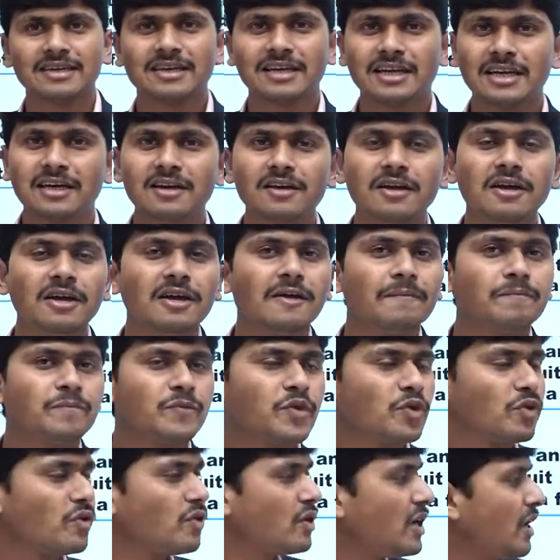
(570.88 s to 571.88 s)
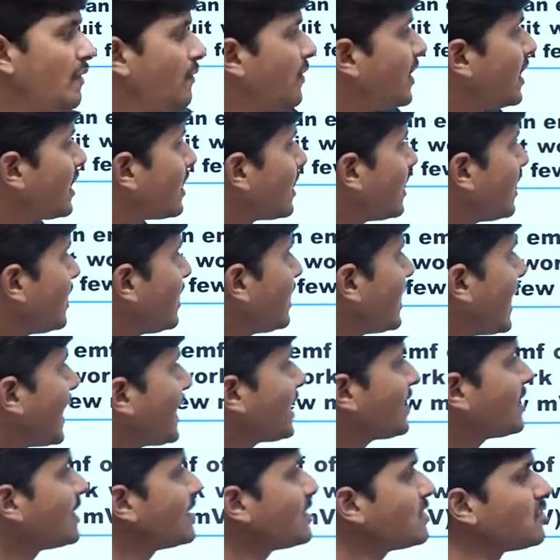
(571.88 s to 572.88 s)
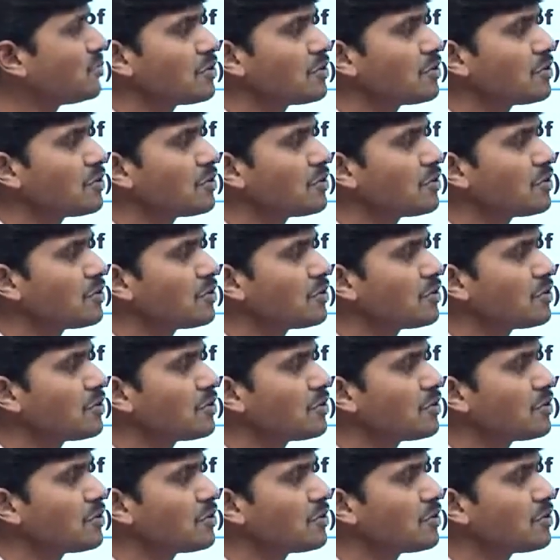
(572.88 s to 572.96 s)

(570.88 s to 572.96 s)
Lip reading: Clear? So definitely like this,